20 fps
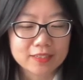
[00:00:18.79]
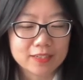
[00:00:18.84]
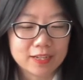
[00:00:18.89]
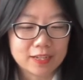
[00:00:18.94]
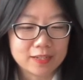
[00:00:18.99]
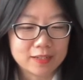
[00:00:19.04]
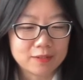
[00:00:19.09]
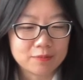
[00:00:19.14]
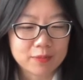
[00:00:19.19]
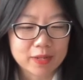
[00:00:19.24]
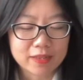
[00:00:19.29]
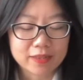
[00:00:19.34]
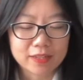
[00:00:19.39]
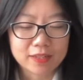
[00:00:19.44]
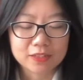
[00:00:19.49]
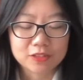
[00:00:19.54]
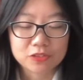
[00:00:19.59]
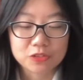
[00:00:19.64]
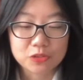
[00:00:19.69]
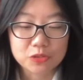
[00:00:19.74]
Um, I
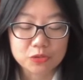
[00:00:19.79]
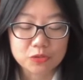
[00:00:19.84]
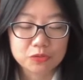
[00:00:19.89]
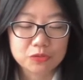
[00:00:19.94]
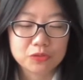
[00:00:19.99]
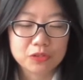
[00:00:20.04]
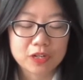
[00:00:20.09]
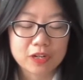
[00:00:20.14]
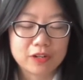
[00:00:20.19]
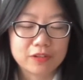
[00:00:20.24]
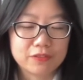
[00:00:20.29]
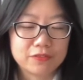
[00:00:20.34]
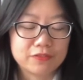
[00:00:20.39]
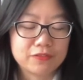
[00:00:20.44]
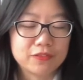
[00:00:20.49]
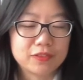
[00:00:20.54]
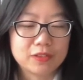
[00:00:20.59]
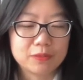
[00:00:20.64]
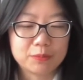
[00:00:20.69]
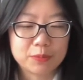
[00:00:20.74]
think two
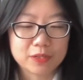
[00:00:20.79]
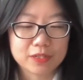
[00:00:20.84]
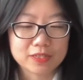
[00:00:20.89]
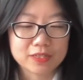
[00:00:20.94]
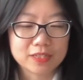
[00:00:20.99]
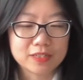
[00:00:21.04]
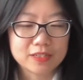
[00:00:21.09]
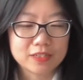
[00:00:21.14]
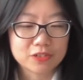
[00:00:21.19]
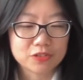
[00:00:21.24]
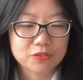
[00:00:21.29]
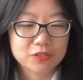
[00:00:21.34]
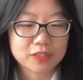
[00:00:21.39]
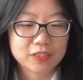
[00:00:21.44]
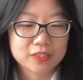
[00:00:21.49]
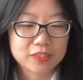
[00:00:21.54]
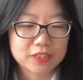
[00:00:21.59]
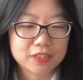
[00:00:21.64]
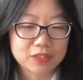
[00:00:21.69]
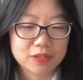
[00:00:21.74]
of the books in this
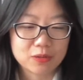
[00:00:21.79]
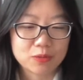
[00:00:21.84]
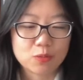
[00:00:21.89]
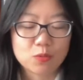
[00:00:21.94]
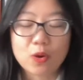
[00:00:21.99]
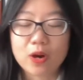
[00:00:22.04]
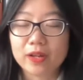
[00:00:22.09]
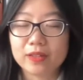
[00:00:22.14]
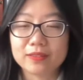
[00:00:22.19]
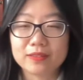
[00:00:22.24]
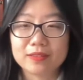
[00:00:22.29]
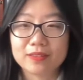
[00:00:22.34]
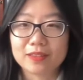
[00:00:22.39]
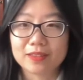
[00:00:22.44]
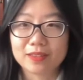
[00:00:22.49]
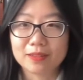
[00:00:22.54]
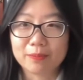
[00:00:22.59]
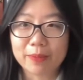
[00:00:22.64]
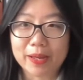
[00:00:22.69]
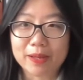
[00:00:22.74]
trilogy won
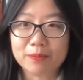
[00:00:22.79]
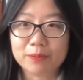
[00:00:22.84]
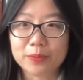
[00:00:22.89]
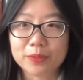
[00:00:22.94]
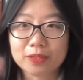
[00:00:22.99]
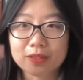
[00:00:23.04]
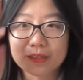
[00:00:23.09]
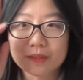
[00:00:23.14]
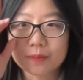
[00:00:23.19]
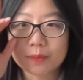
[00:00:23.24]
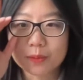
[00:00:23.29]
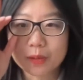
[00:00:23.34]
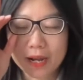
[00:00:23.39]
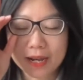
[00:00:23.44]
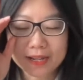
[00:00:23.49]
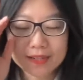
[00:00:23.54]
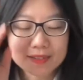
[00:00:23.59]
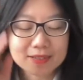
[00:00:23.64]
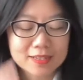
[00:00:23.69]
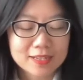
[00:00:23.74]
the Man Booker
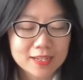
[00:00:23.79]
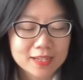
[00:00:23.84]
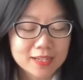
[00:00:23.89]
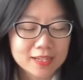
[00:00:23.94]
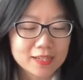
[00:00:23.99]
Prize.